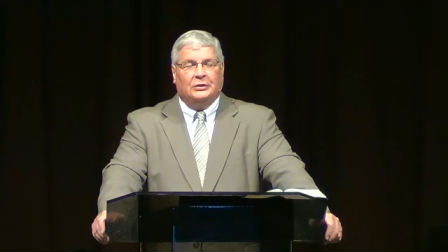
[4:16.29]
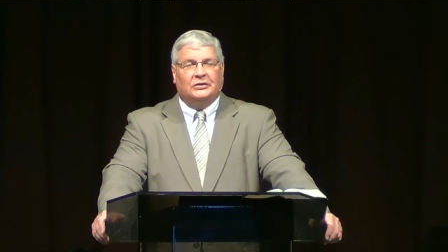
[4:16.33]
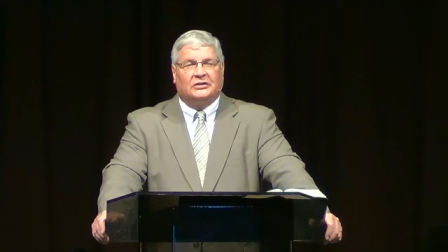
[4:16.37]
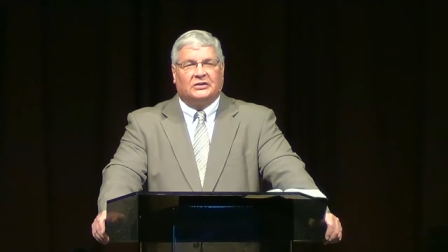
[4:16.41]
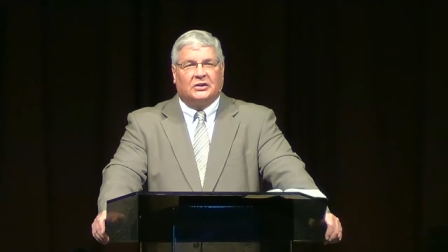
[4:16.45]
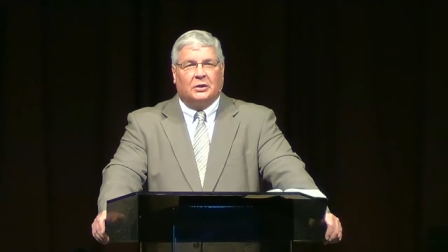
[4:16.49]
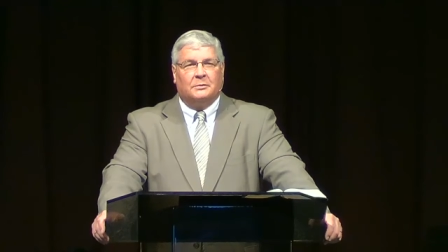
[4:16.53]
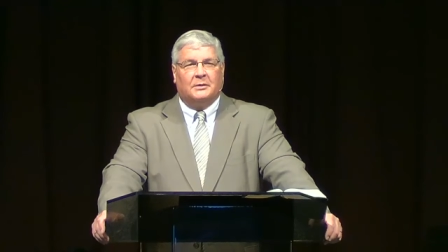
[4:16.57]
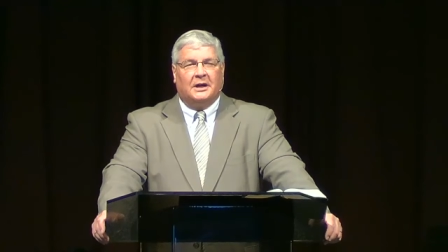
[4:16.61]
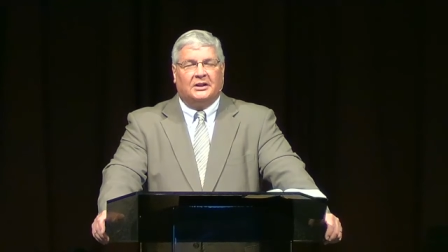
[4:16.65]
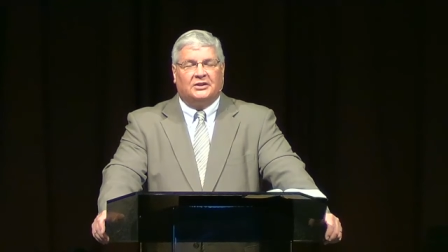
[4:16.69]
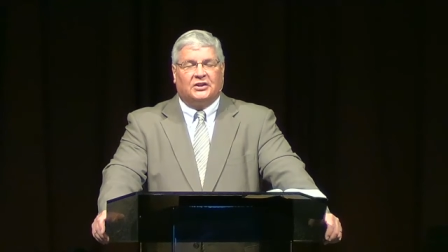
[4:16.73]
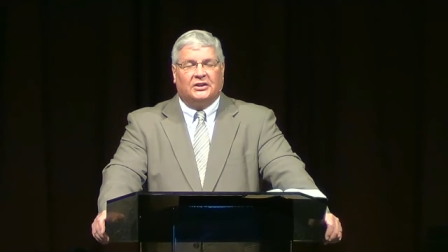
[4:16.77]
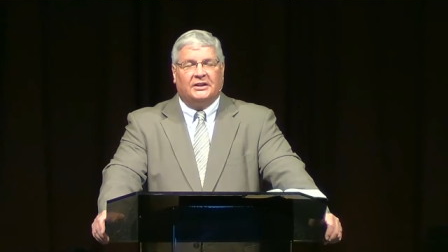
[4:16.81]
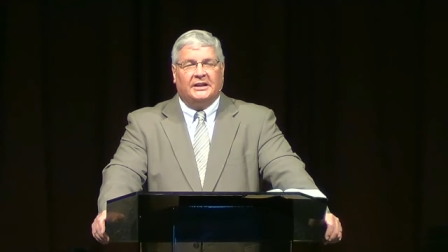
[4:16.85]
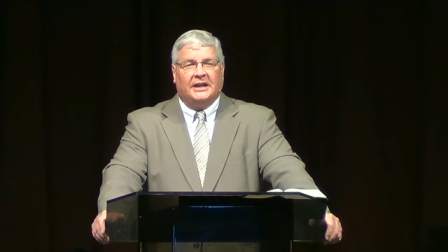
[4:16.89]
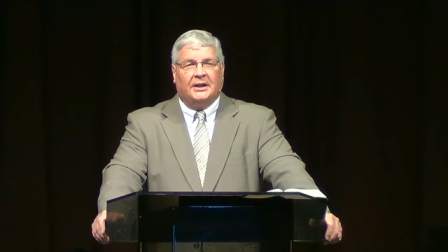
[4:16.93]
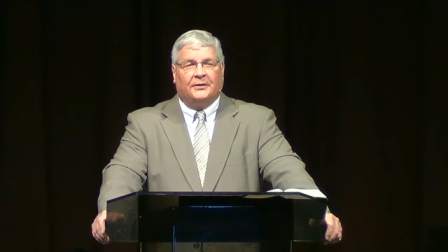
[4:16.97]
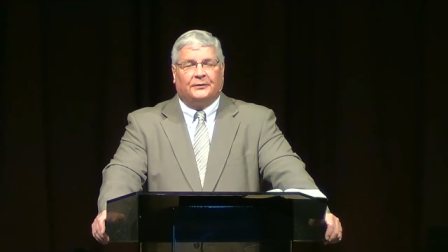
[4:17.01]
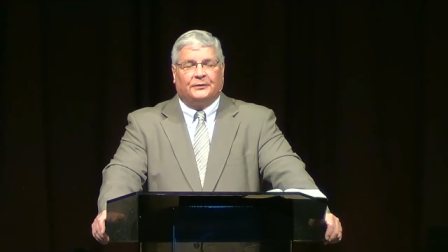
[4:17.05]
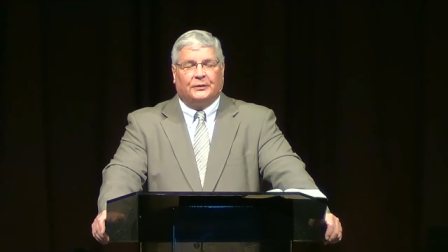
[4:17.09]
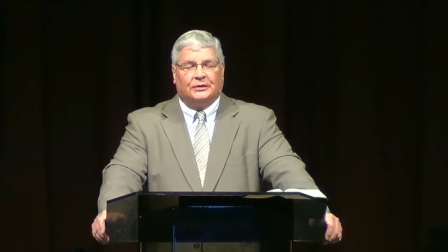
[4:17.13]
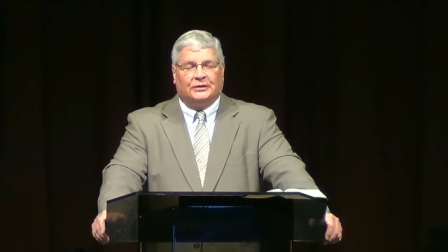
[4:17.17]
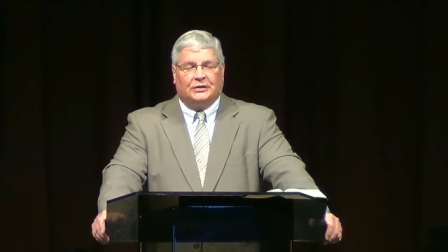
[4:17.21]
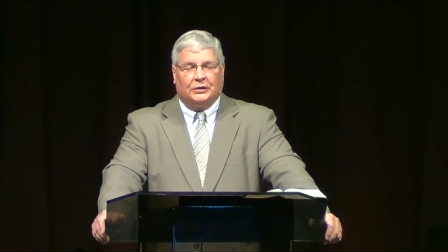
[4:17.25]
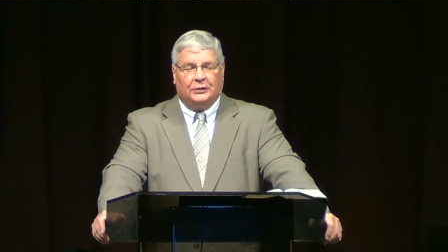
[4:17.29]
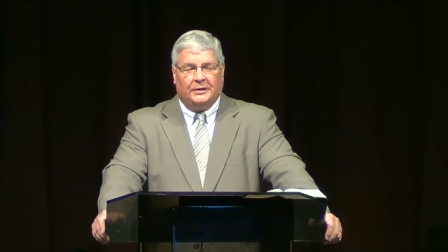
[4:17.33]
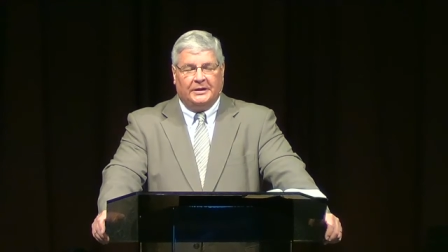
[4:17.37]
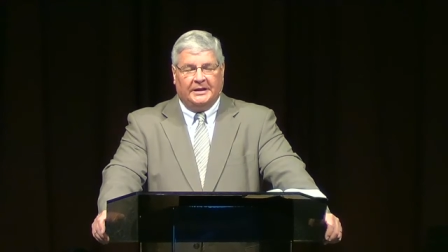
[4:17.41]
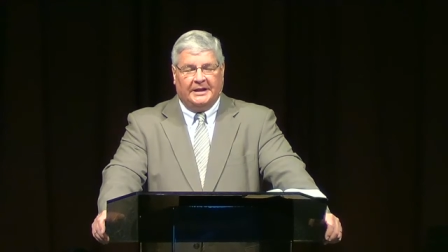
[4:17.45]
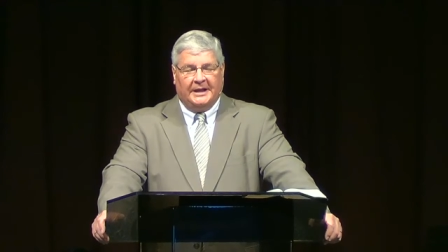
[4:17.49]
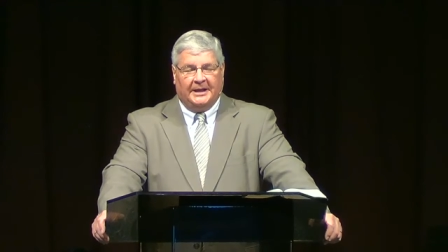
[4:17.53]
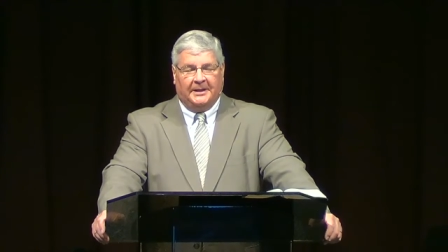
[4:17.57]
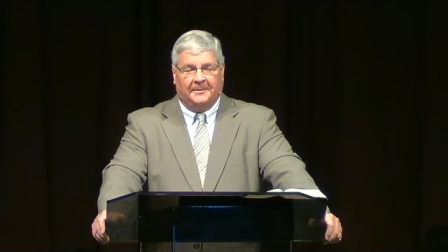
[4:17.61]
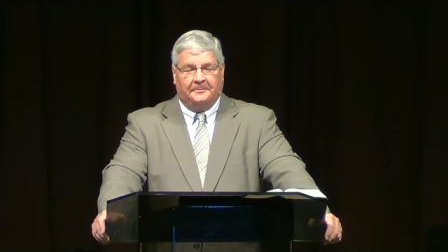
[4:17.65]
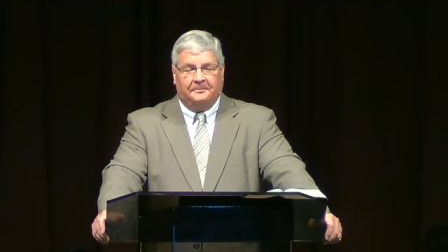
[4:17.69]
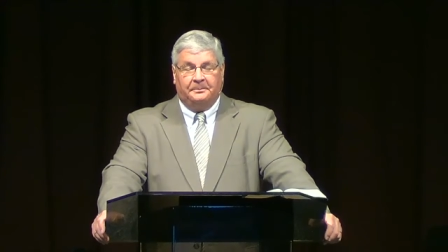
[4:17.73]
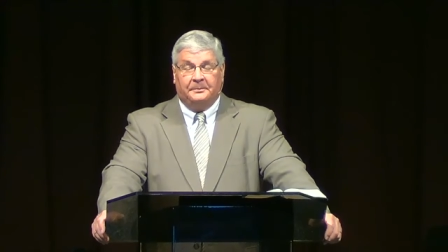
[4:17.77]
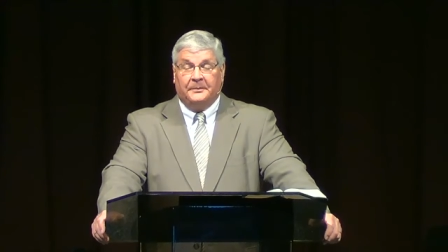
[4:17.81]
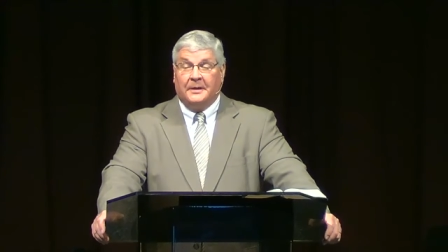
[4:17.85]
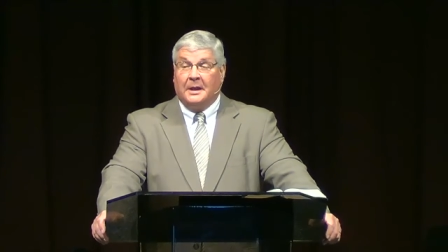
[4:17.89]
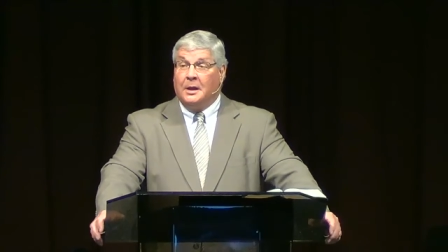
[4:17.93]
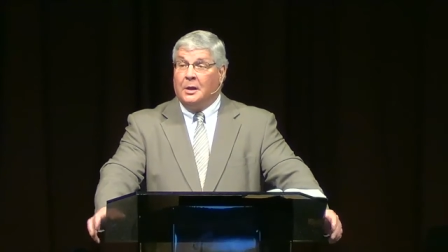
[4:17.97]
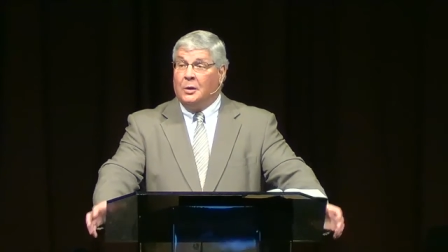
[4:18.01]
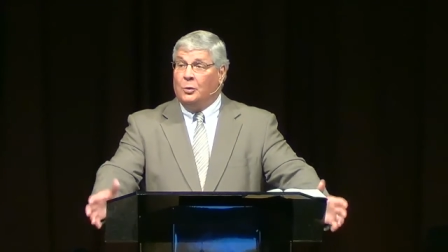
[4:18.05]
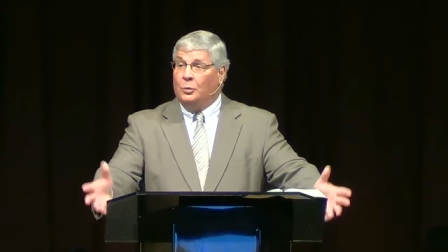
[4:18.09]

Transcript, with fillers: you so much again for tuning in.